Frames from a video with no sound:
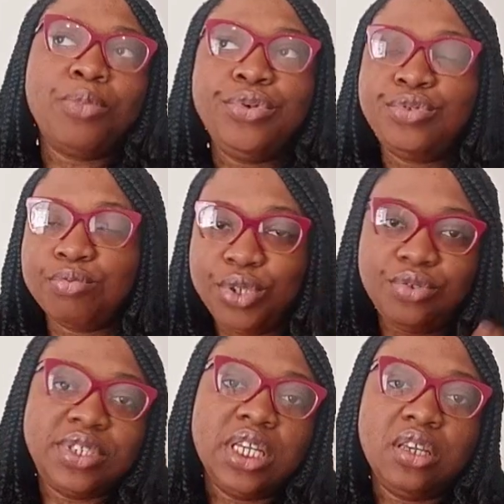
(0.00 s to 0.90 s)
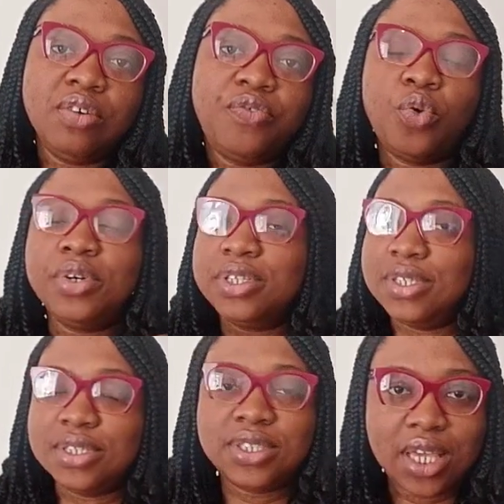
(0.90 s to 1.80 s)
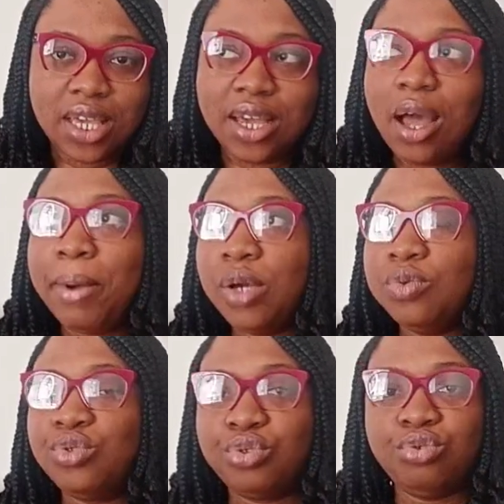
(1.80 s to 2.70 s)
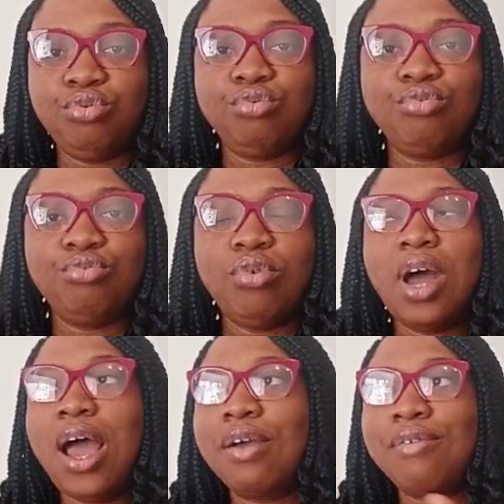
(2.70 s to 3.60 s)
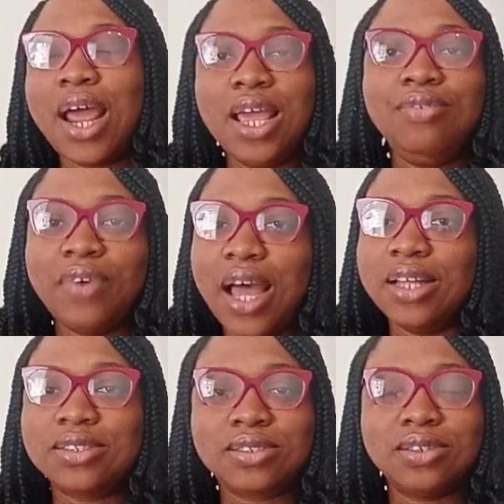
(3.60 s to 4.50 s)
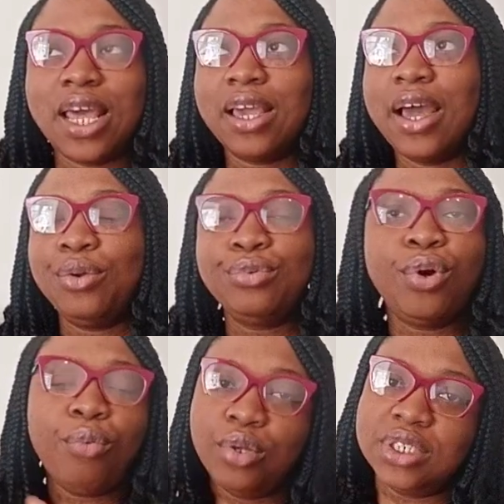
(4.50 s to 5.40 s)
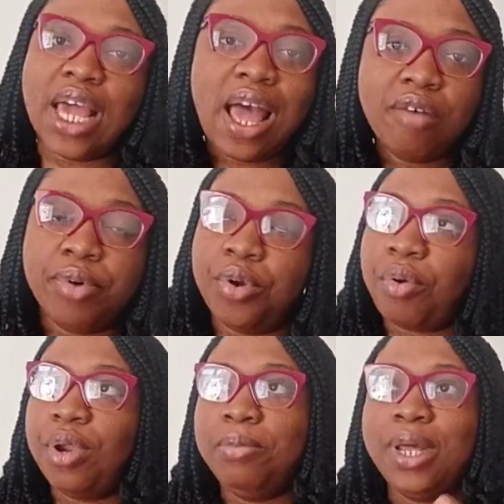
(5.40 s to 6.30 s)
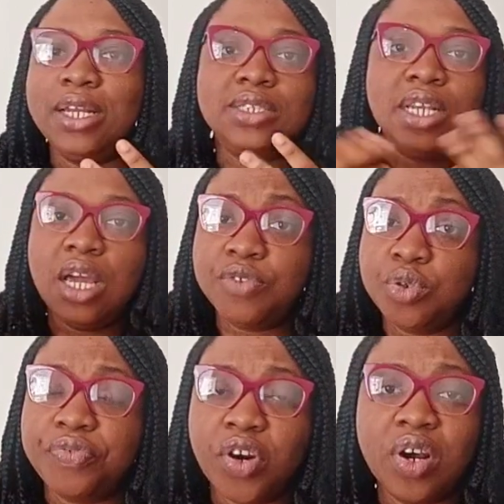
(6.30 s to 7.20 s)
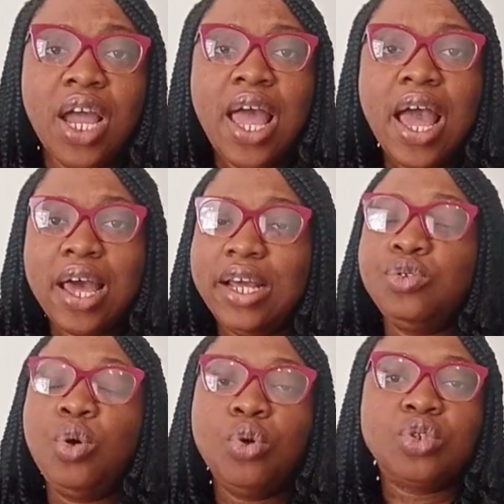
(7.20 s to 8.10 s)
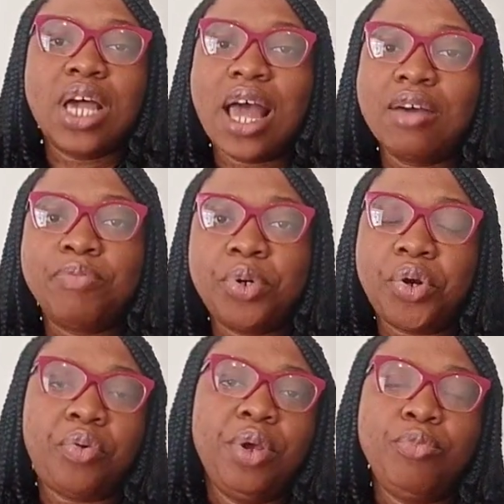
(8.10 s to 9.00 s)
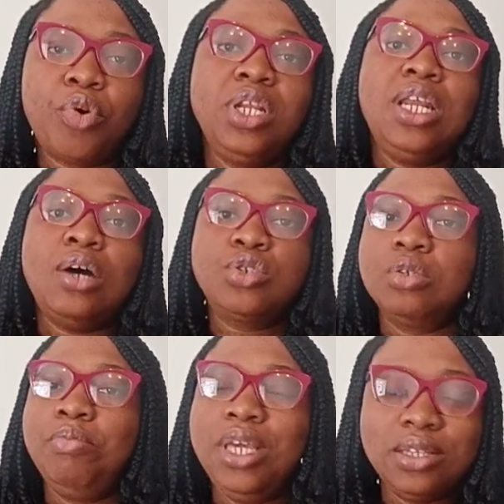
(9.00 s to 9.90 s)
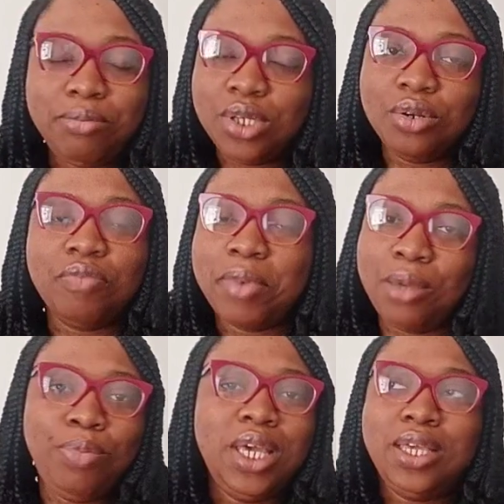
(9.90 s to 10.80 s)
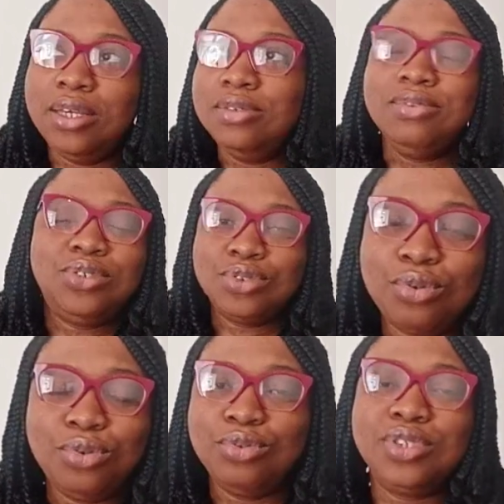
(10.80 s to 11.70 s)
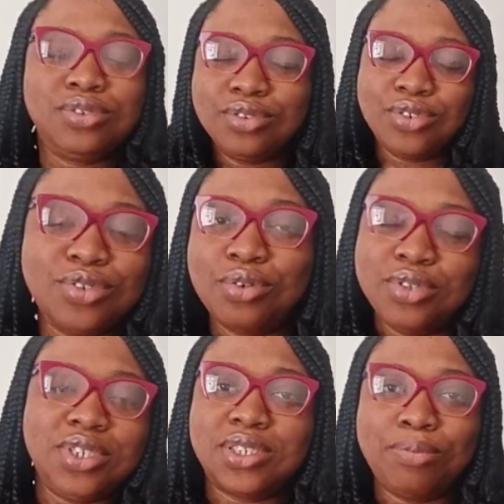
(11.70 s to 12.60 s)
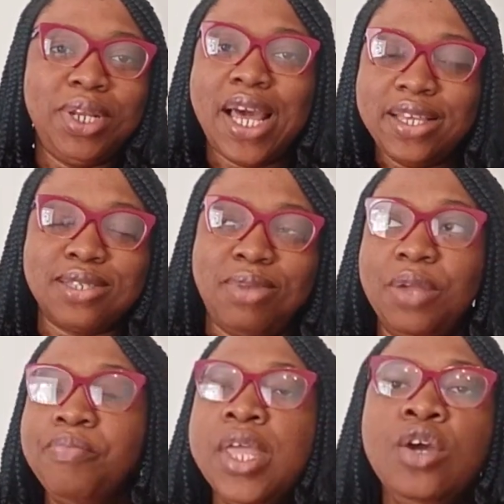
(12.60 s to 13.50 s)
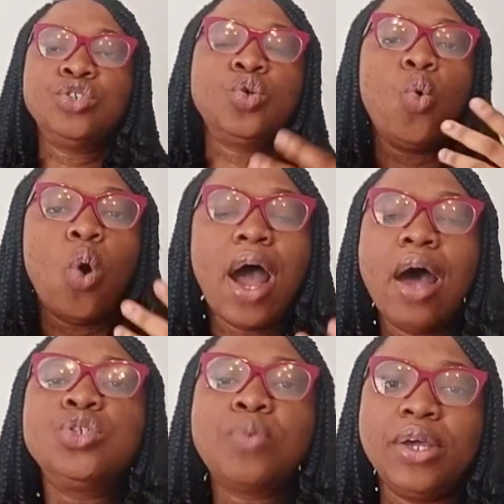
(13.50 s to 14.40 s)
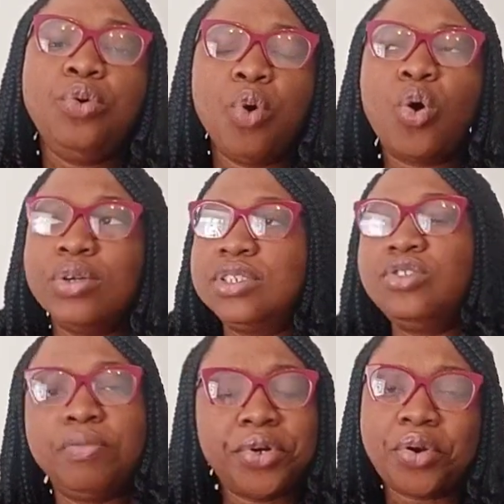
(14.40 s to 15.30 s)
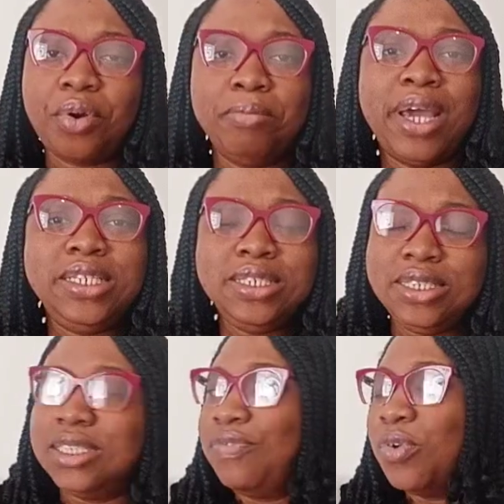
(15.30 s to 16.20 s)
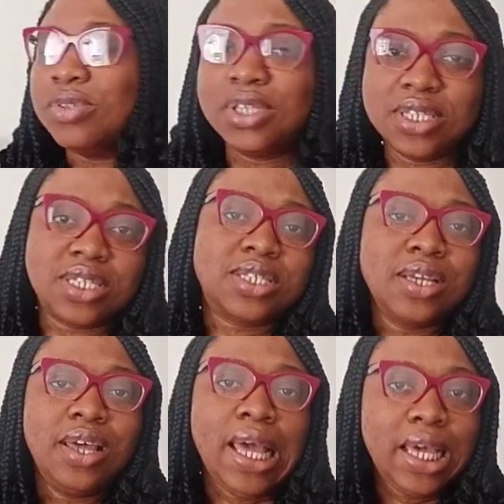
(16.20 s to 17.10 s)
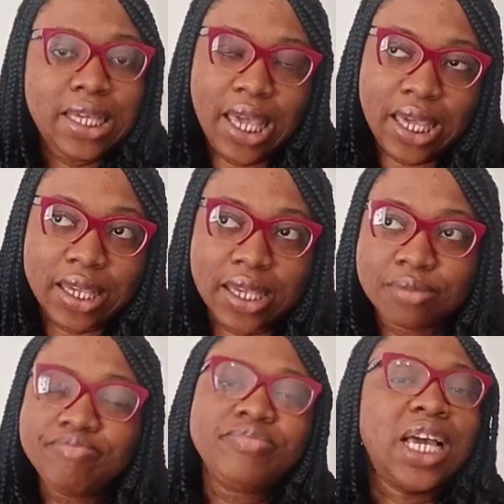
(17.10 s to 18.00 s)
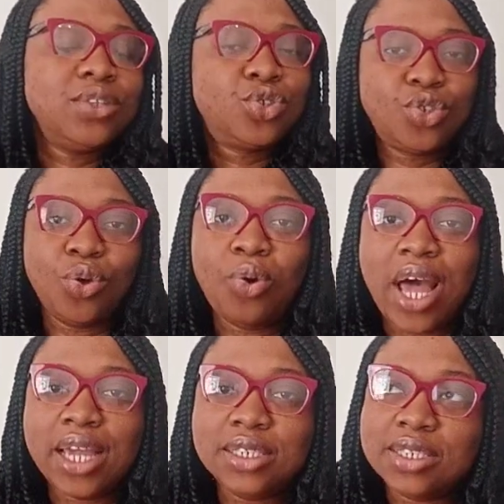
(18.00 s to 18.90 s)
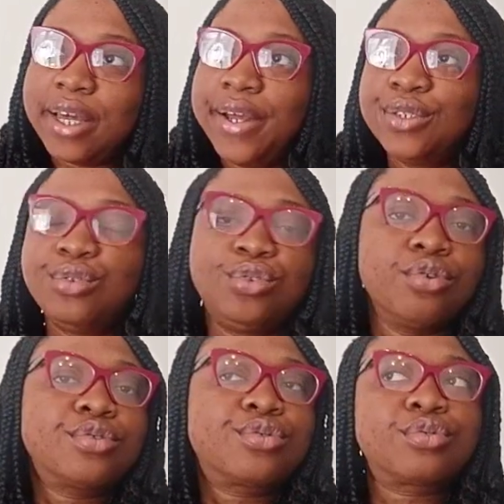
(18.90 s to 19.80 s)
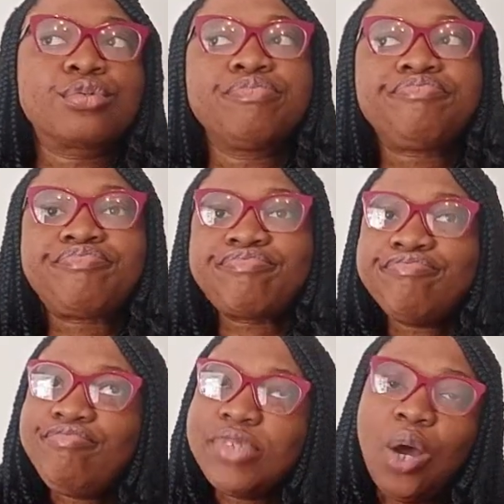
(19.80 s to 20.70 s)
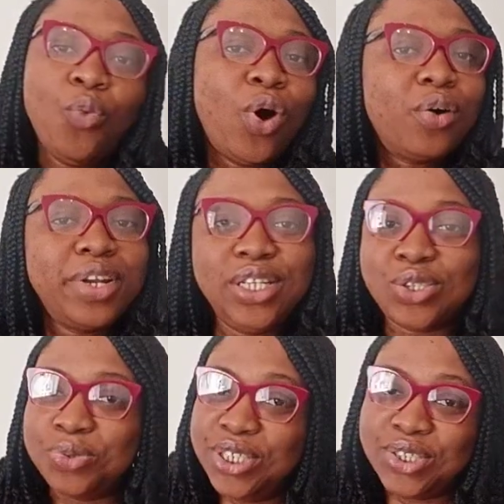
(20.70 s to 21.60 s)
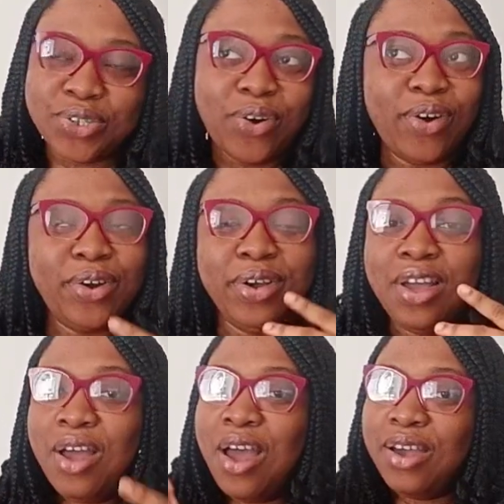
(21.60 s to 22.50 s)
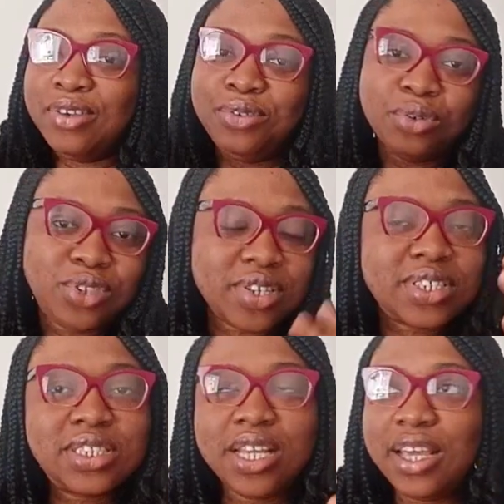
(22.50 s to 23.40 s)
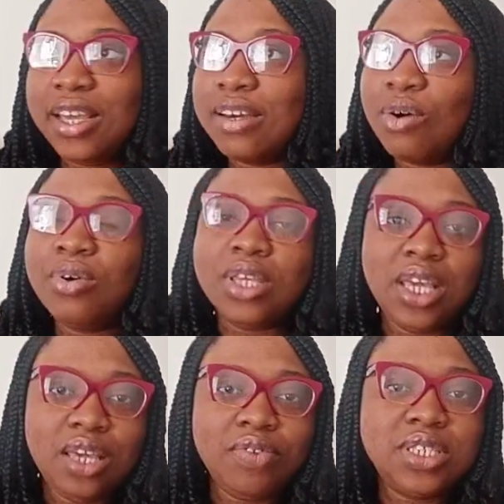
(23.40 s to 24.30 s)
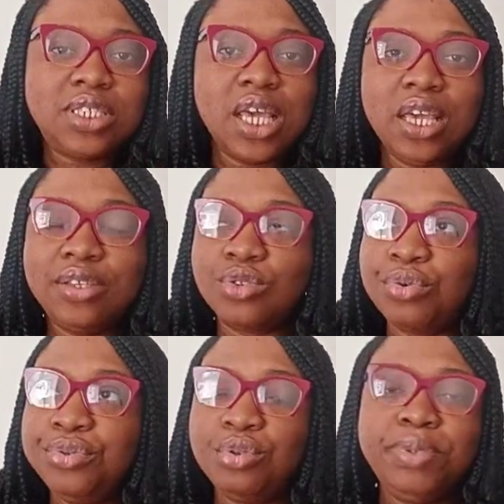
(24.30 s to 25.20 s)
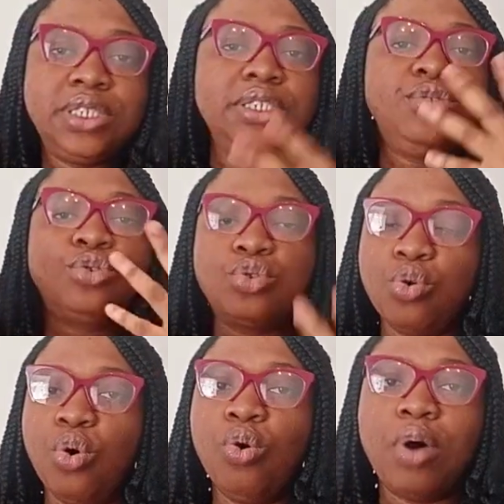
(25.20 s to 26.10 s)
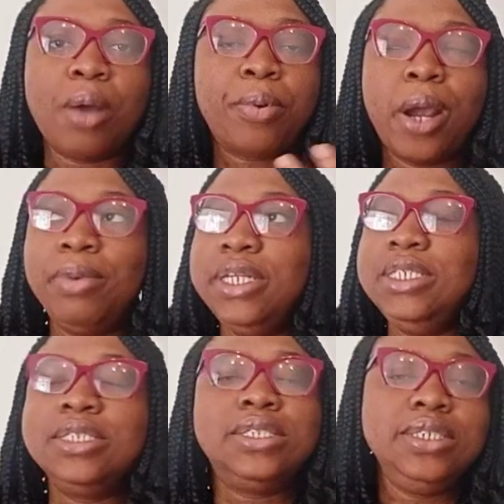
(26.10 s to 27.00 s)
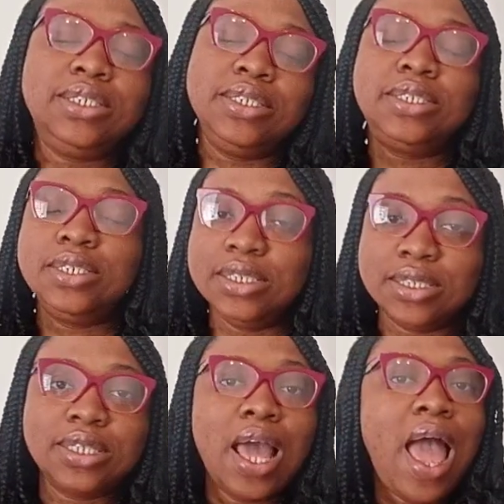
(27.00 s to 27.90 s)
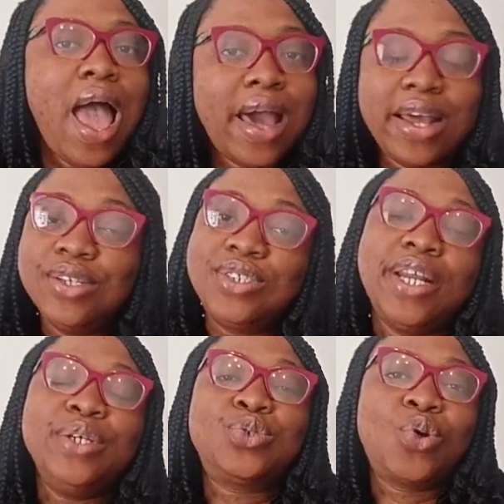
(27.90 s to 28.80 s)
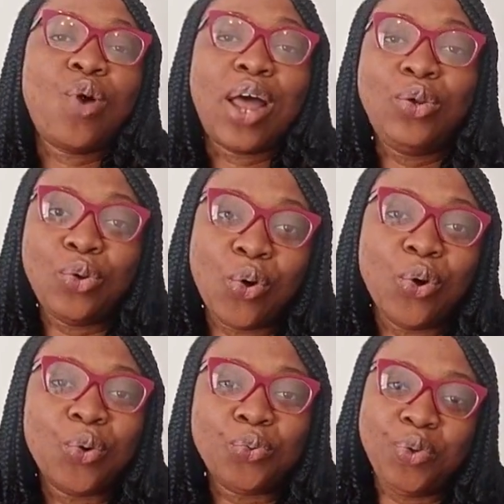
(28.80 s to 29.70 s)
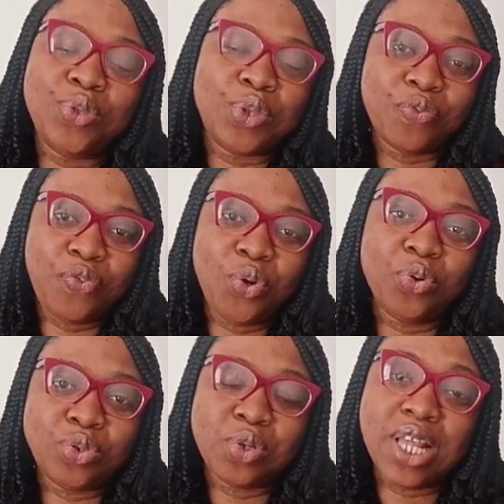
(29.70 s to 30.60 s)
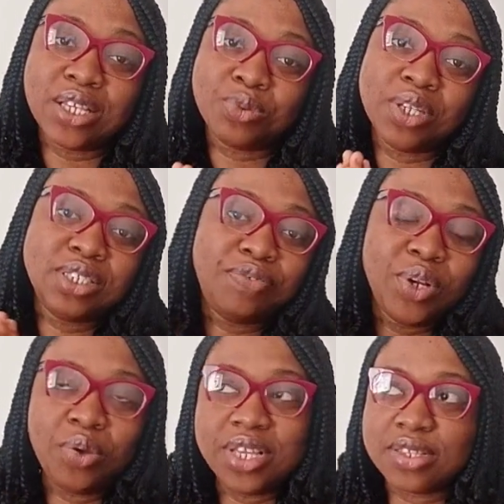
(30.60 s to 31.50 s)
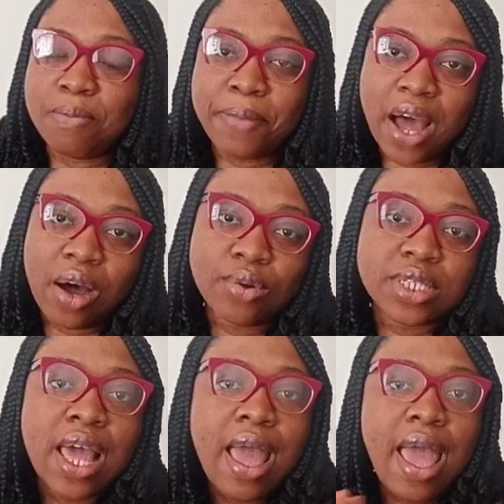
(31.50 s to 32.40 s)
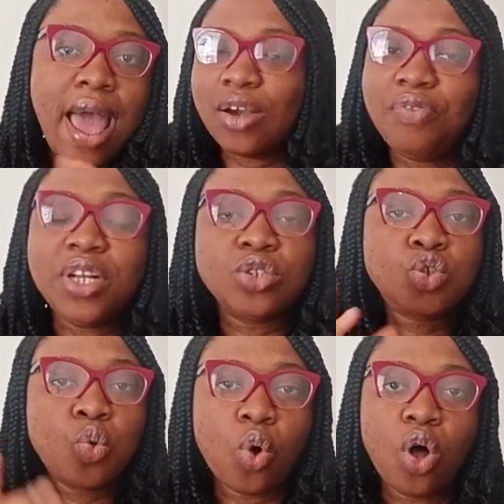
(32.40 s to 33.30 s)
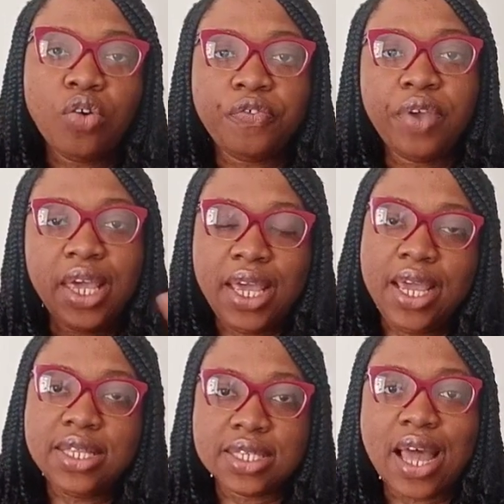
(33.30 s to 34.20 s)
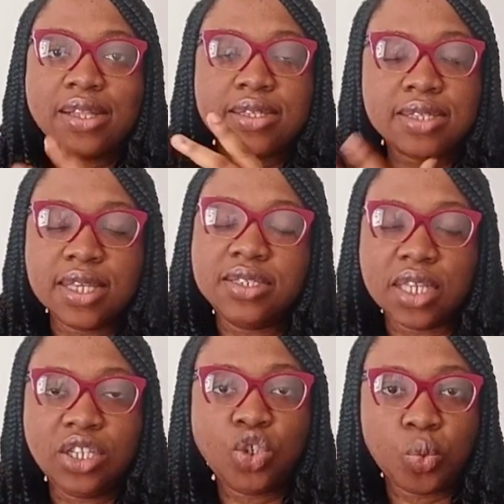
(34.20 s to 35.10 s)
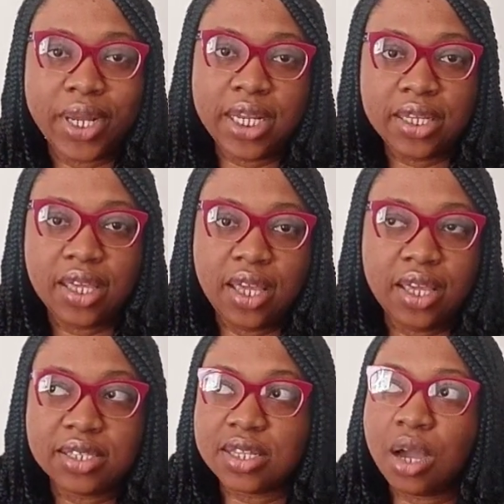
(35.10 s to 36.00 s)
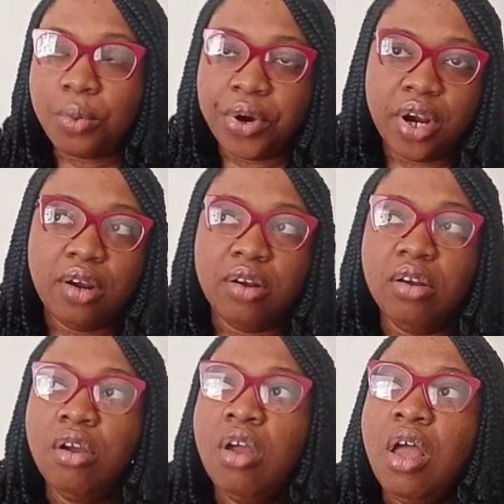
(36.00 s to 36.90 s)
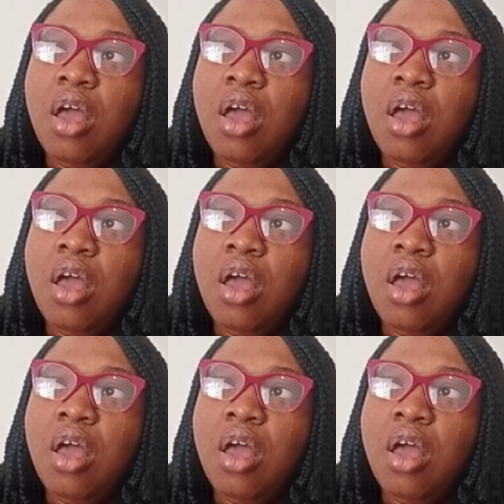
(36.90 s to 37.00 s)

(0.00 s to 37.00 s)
that I'm going to be using for this cake? How am I going to arrive at? Like, I do not want to have buttercream that is left over, and I don't want to have buttercream running out on me in the middle of my baking. It's just going to destabilize me. So how do I know what quantity of buttercream I need for this cake? And so I decided to just work on intuition, just think, okay, this cake is going to be this tall. I probably need this. And I decided to go along with the flow. So that's what this video is about. I covered a 12, 8, and 6-inch wedding cakes that were